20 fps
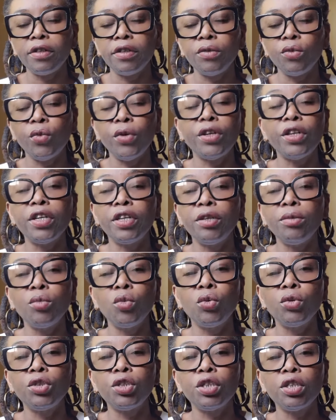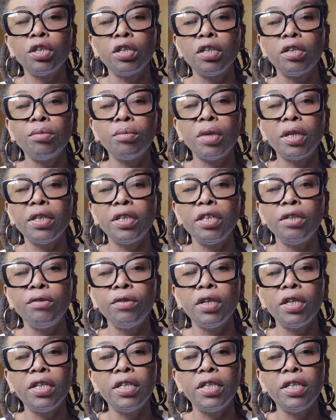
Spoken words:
where your emotional and material